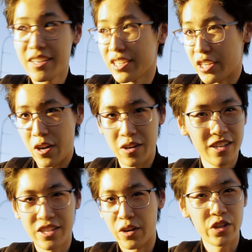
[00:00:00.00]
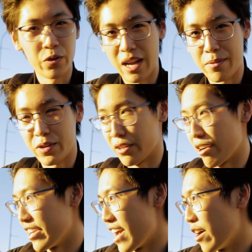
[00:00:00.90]
So don't do what I'm doing
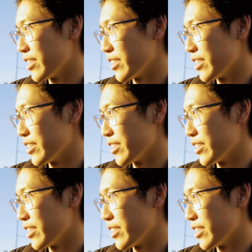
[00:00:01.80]
right now.